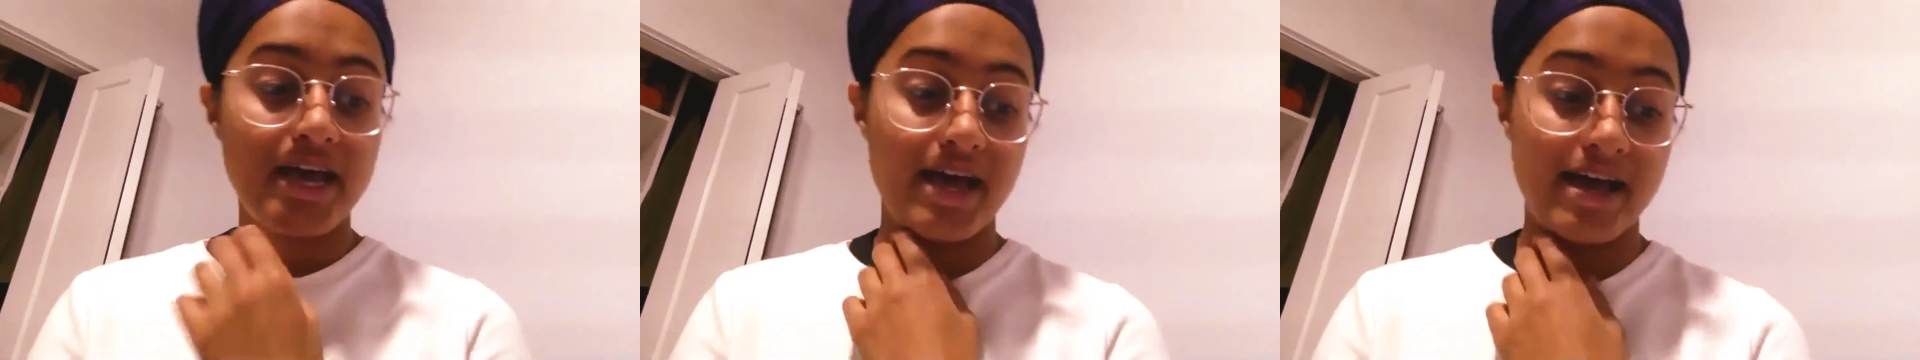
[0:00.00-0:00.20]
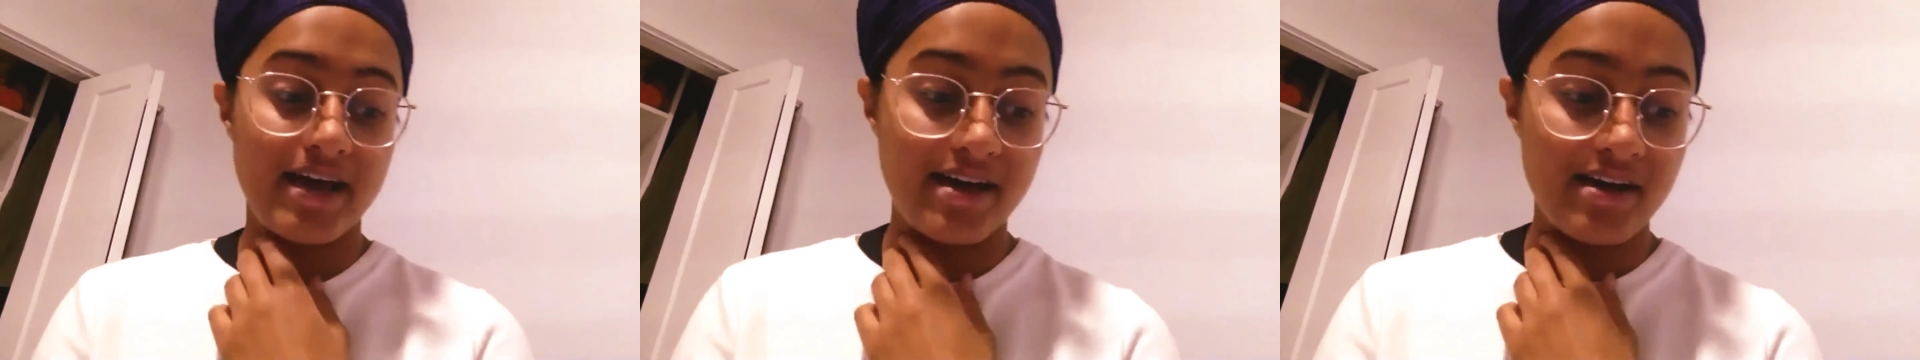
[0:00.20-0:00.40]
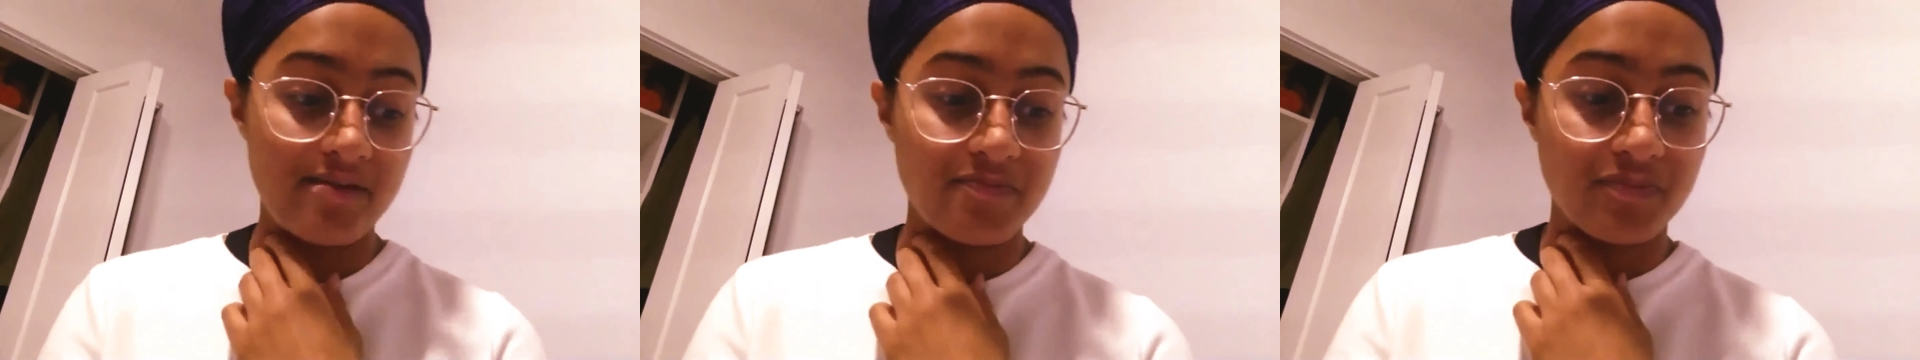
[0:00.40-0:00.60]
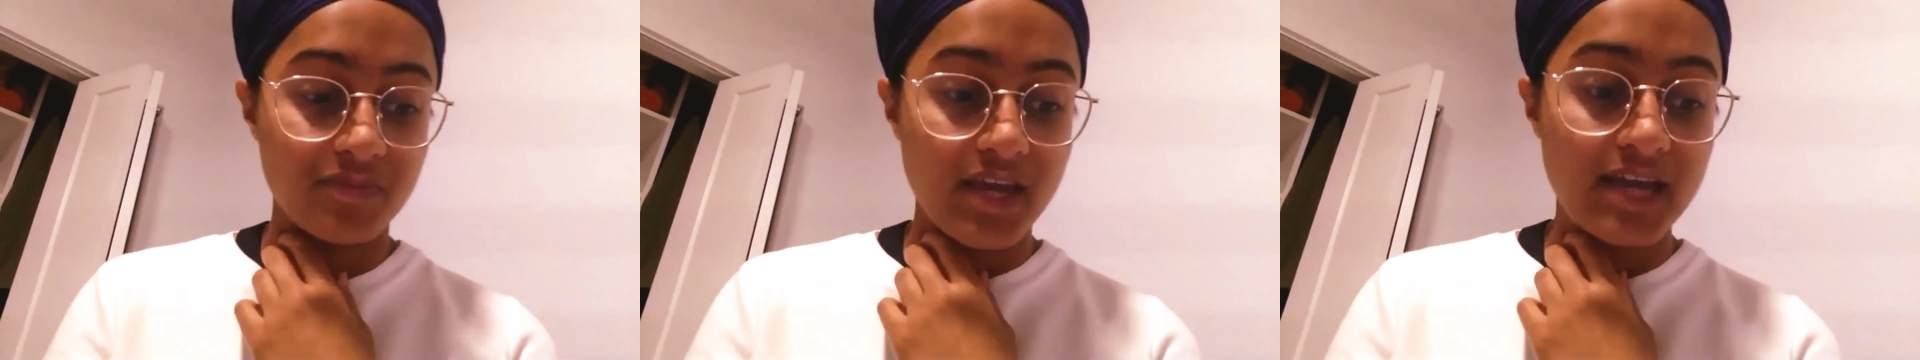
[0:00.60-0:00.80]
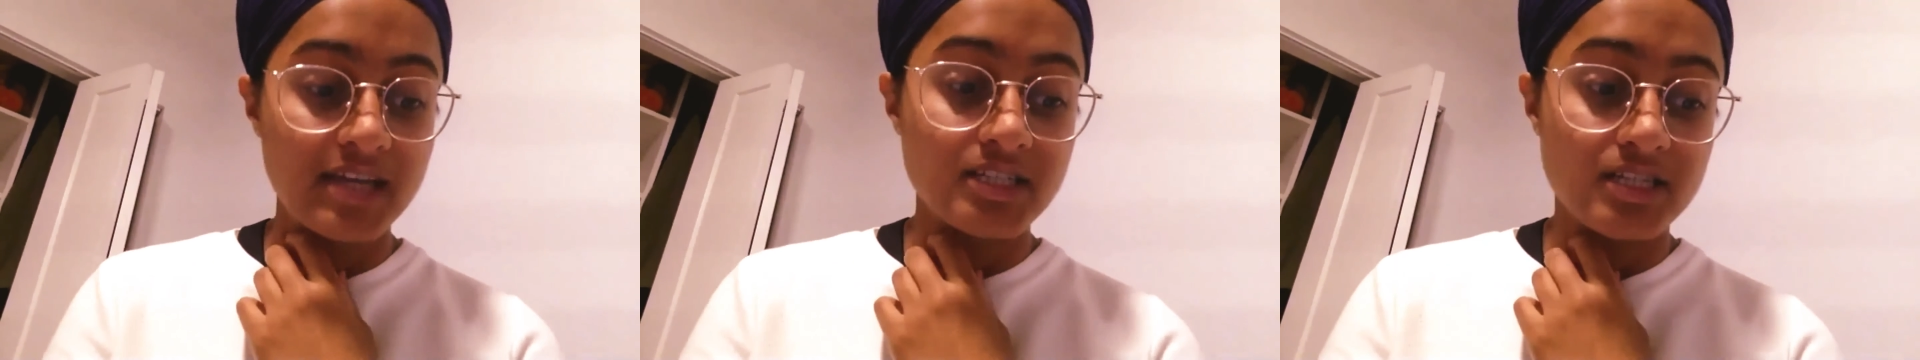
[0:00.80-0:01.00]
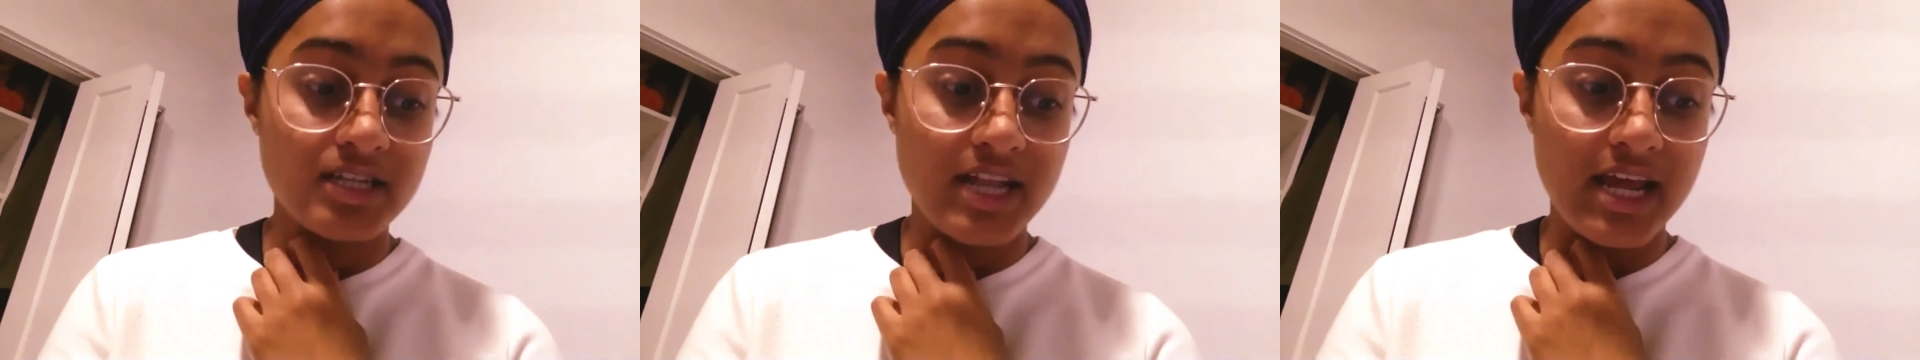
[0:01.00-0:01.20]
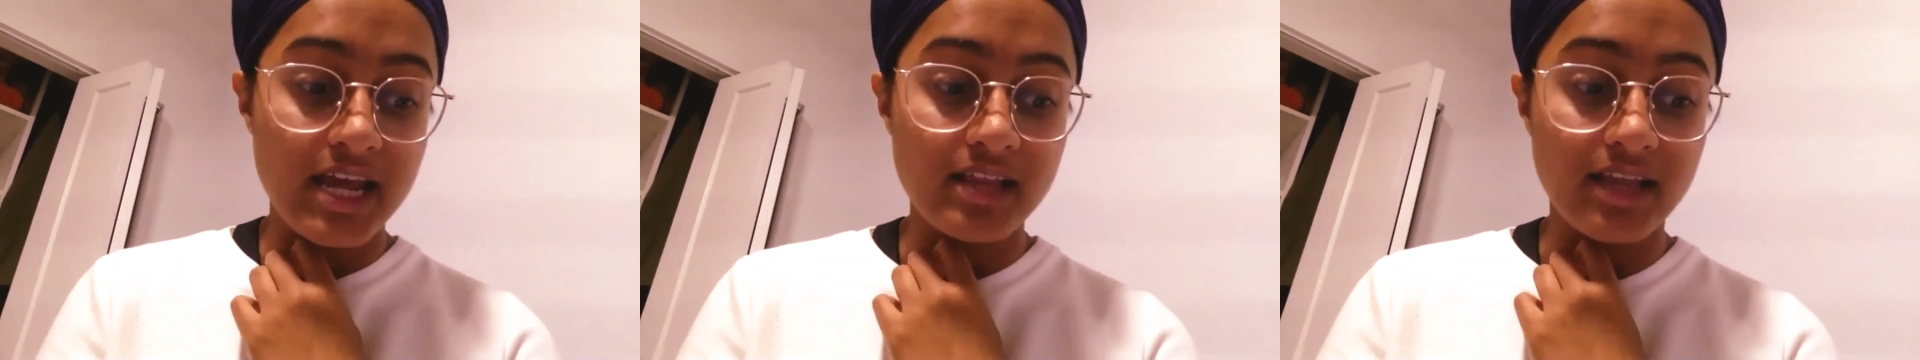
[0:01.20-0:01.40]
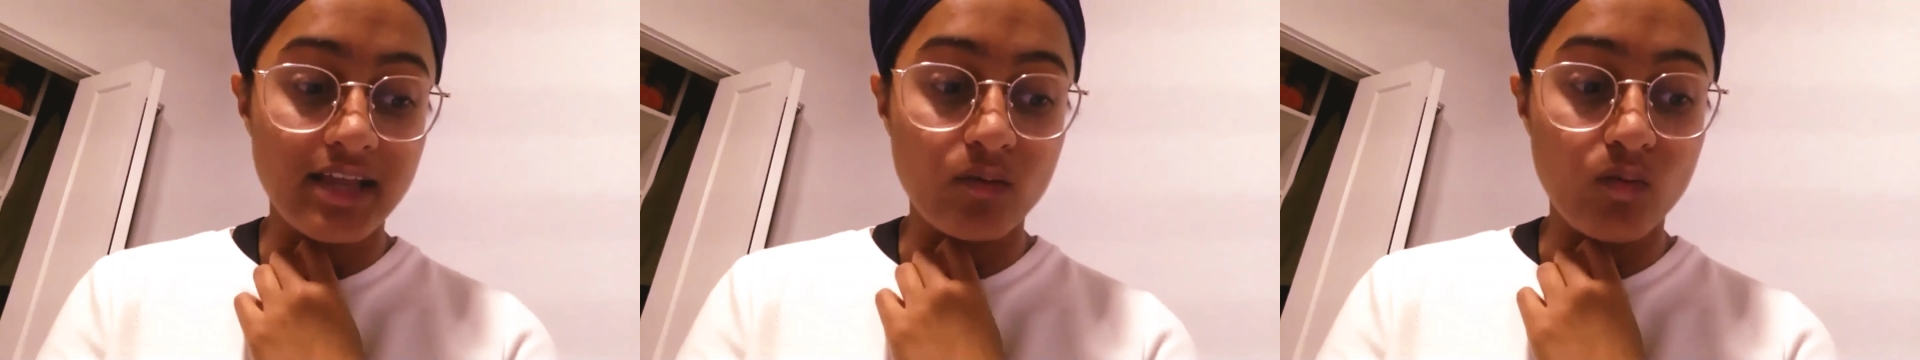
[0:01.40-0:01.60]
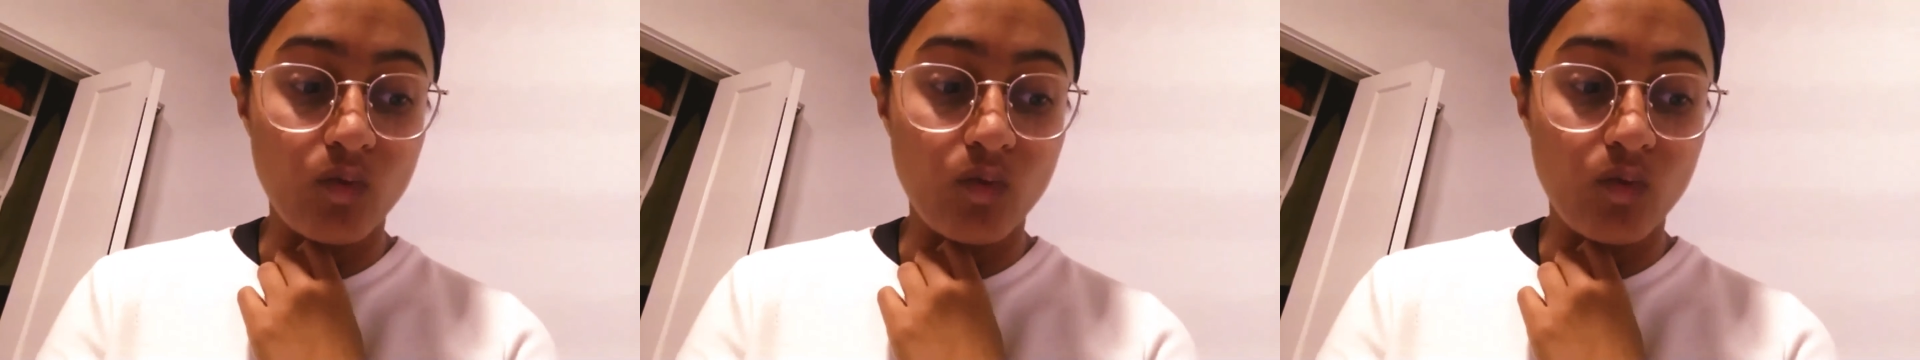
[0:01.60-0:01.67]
And today, like